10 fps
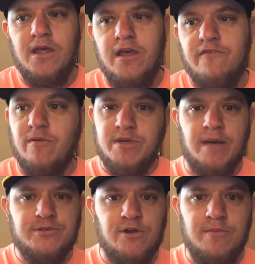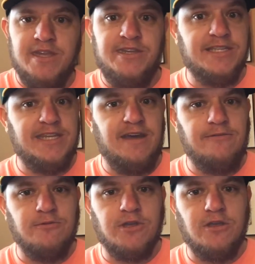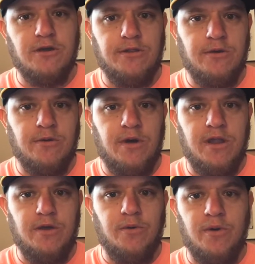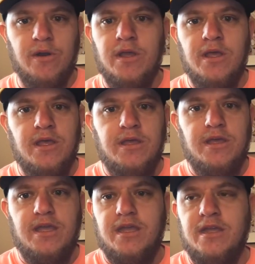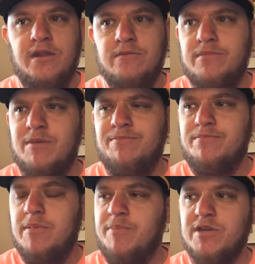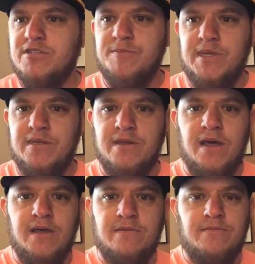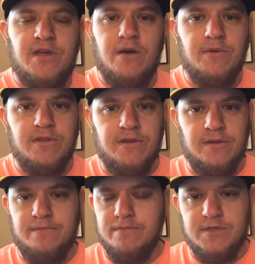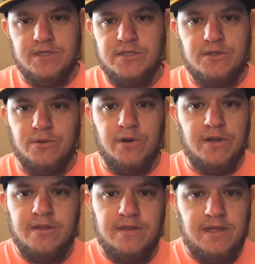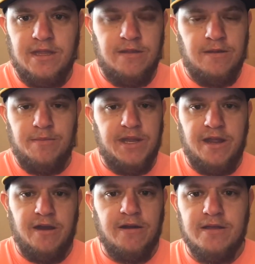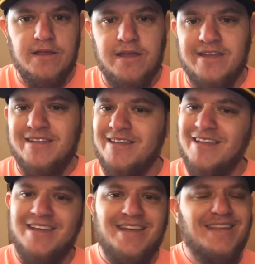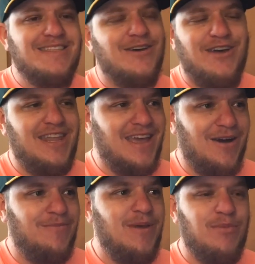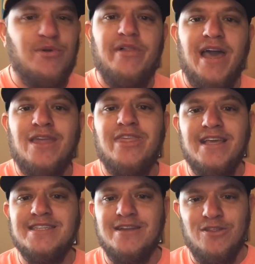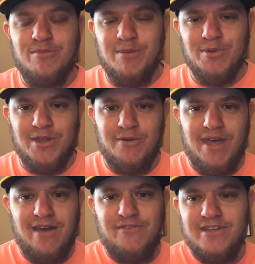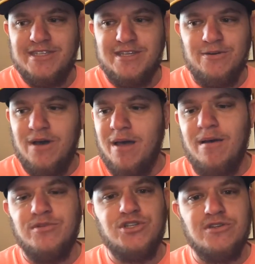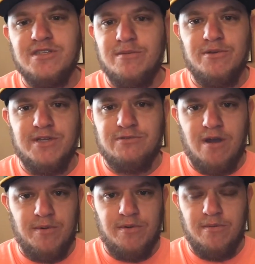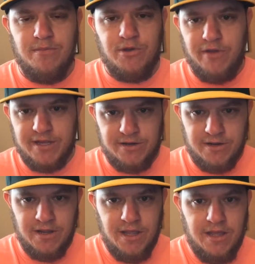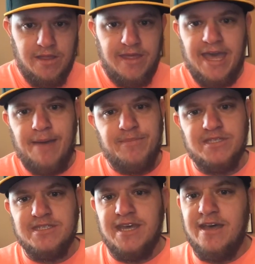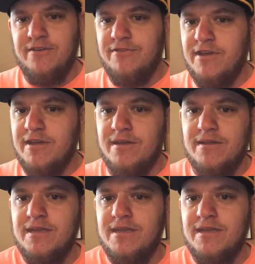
from Topps Chrome that doesn't have the rookie card logo on it, or it appears to be cut with a sword in midair. So anyhow, people like things that other people don't have. So I'm sure some Luis Robert collector that happens to have a